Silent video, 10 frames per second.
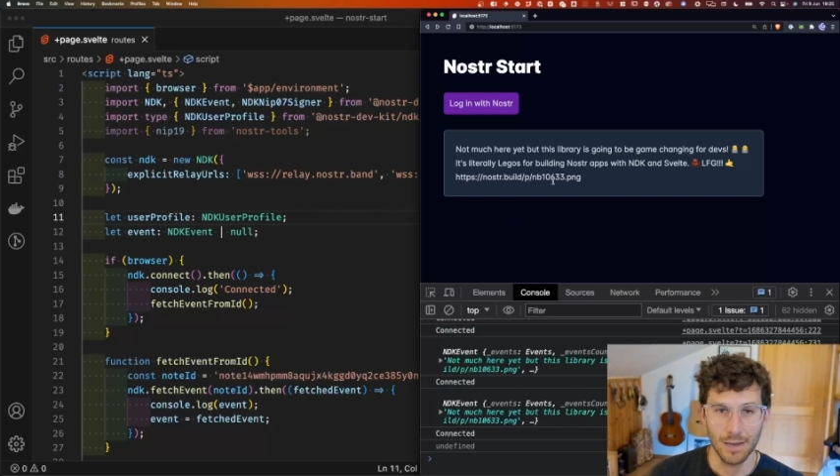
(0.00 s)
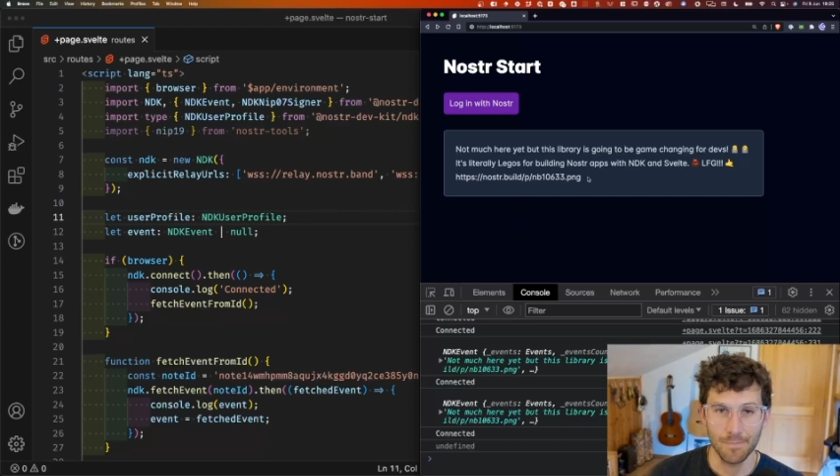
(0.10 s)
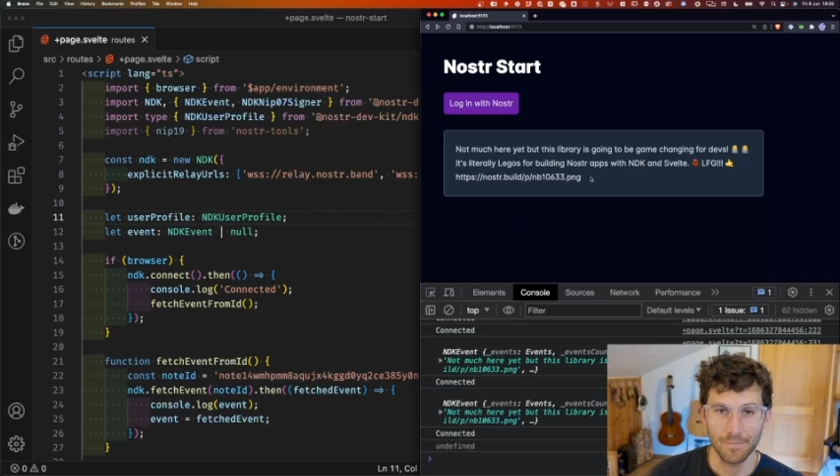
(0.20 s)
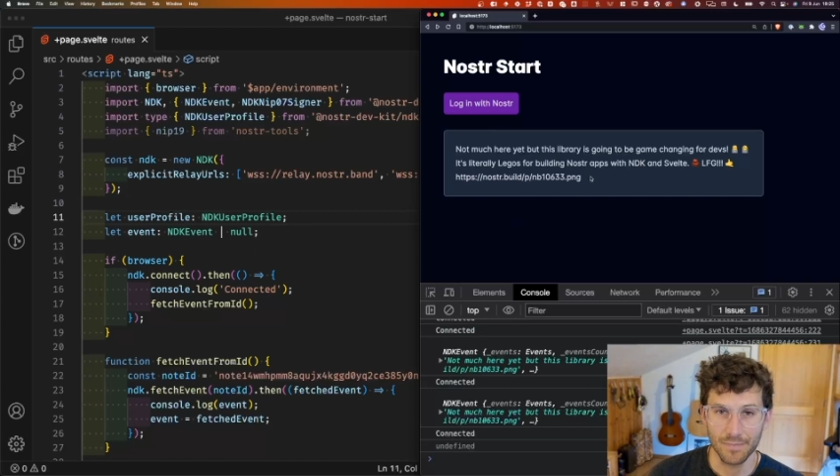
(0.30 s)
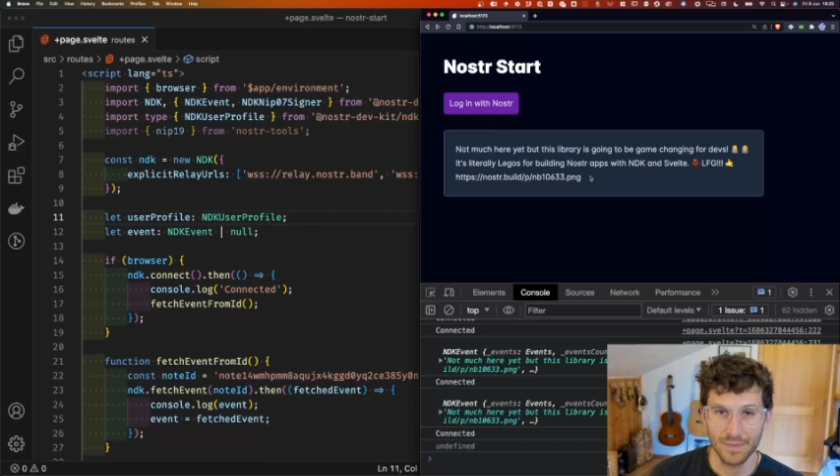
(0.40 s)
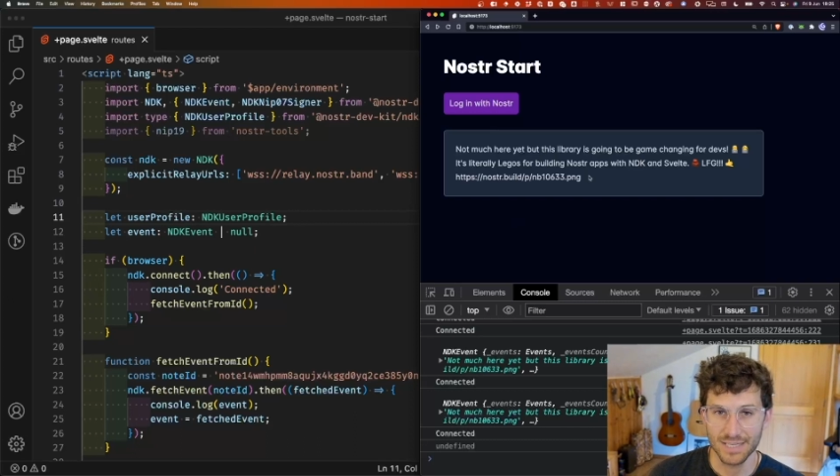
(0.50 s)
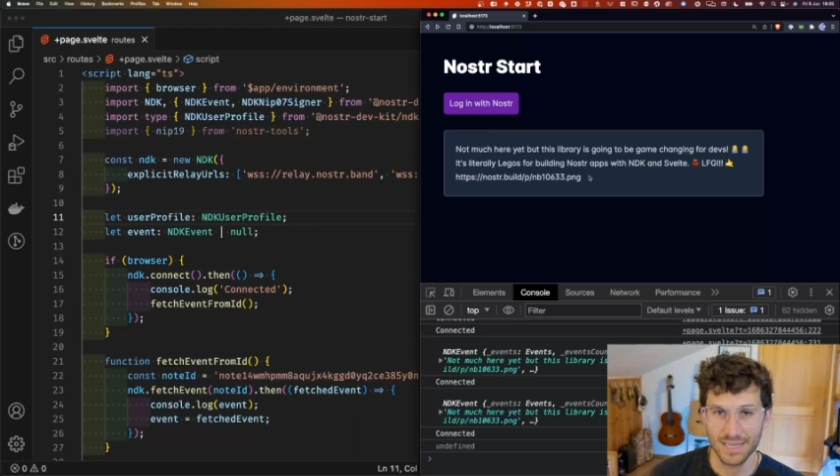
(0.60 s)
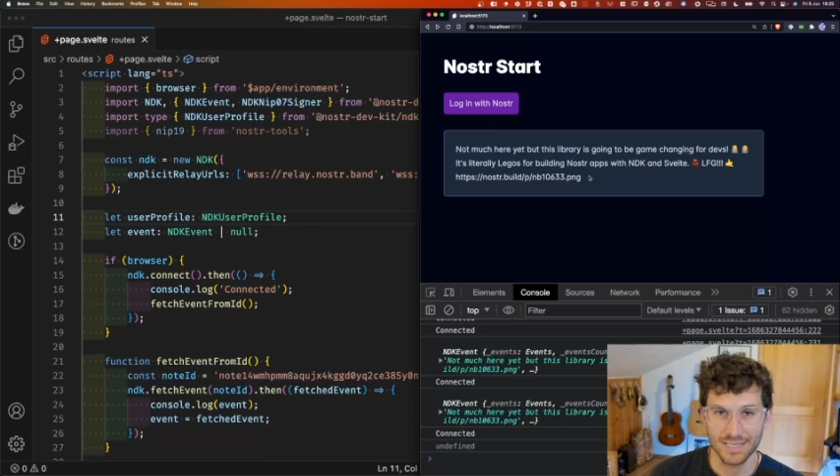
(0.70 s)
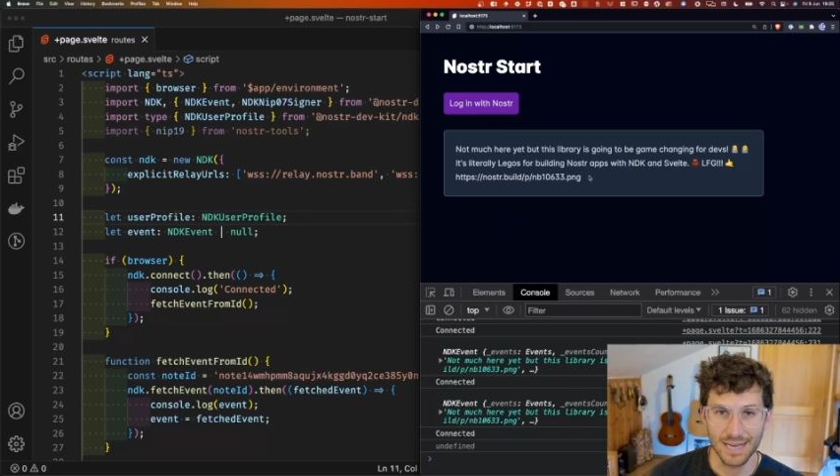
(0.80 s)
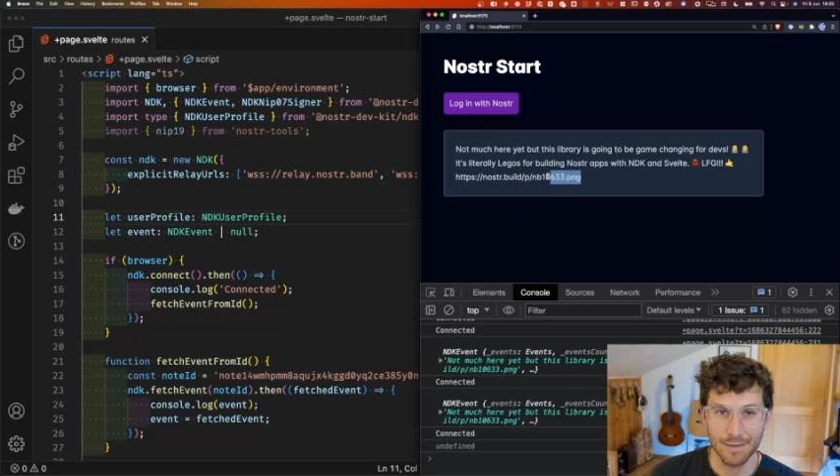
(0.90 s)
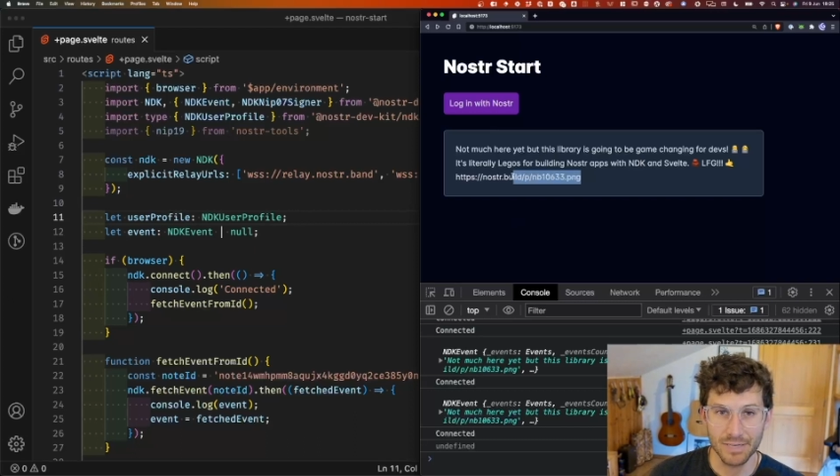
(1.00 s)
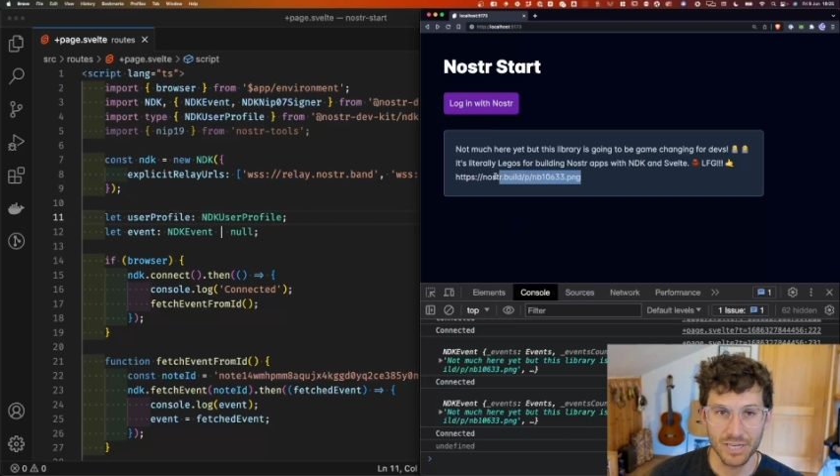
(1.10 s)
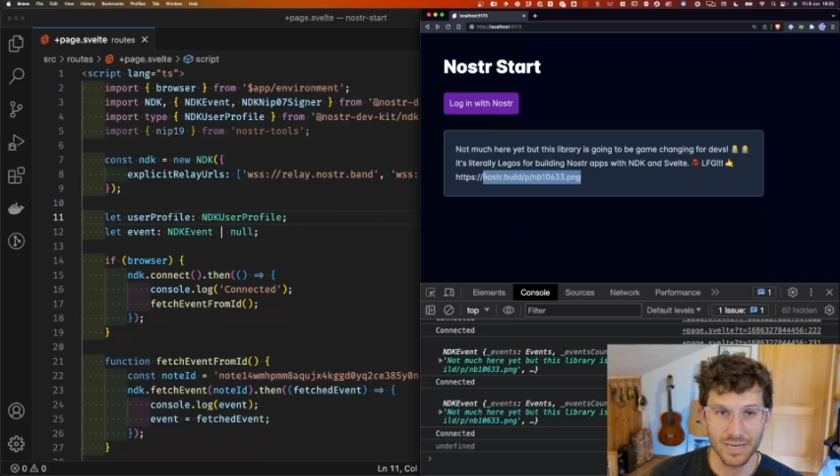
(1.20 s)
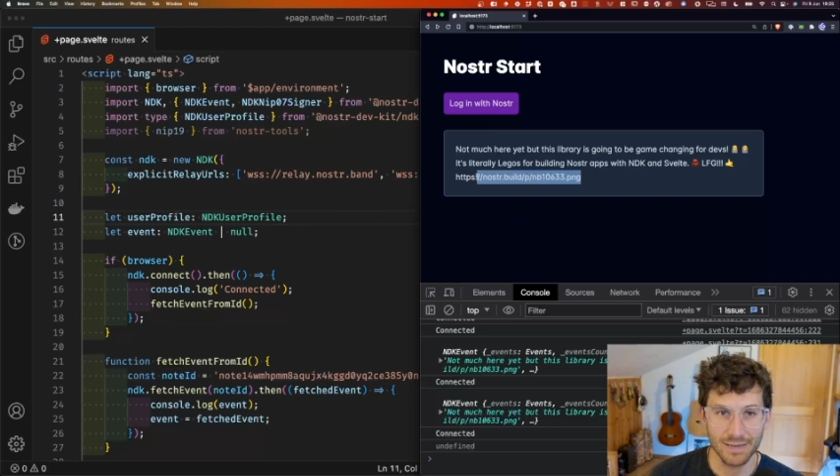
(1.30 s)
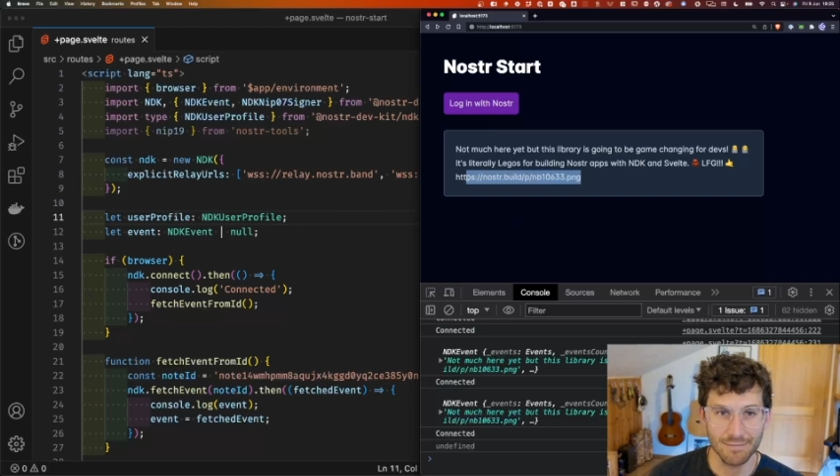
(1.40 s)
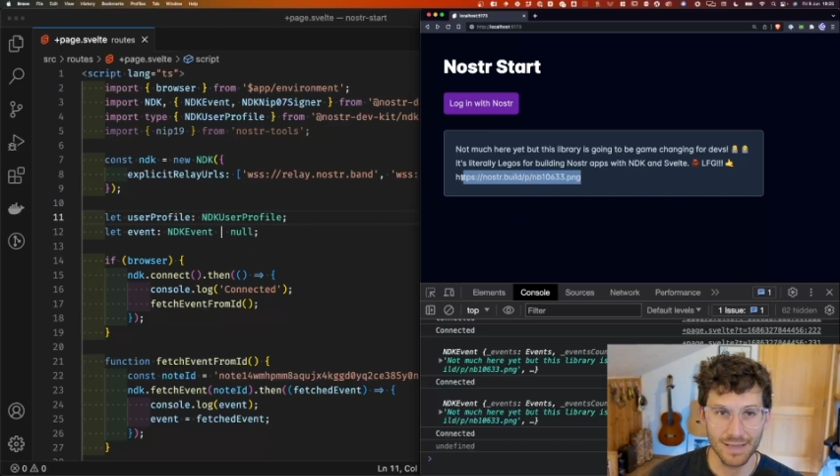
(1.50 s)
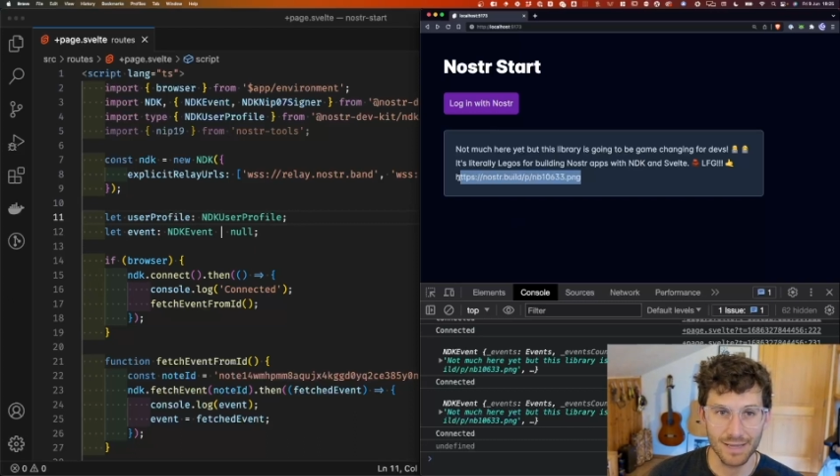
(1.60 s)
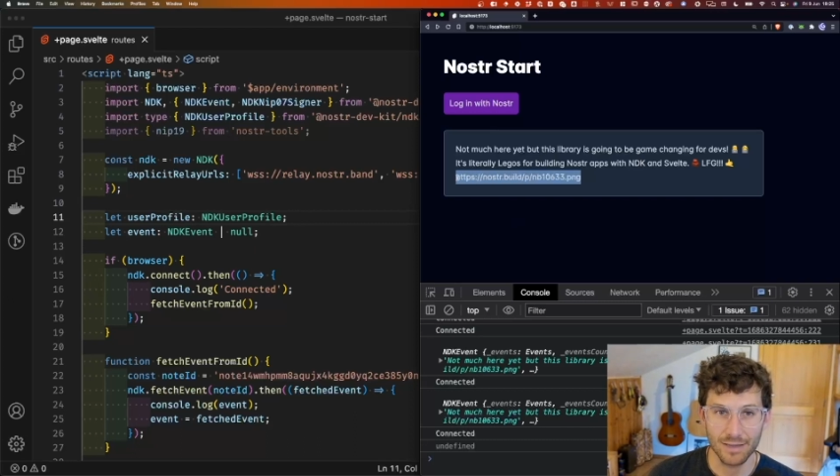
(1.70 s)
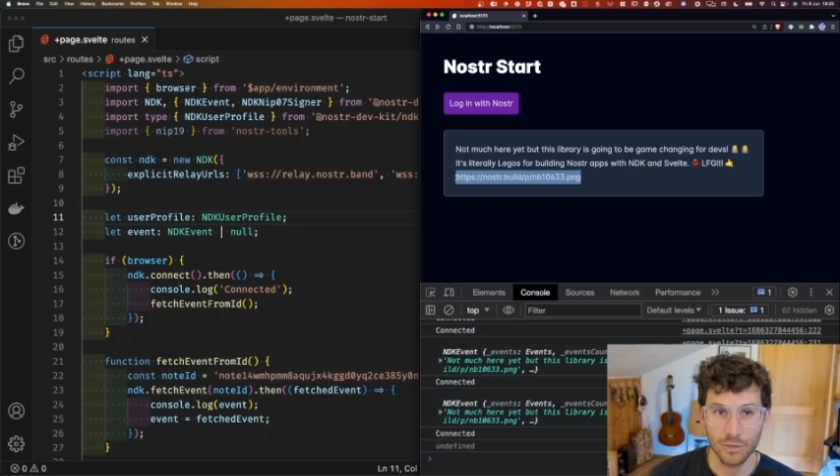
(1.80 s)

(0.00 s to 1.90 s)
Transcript: This has an image in it that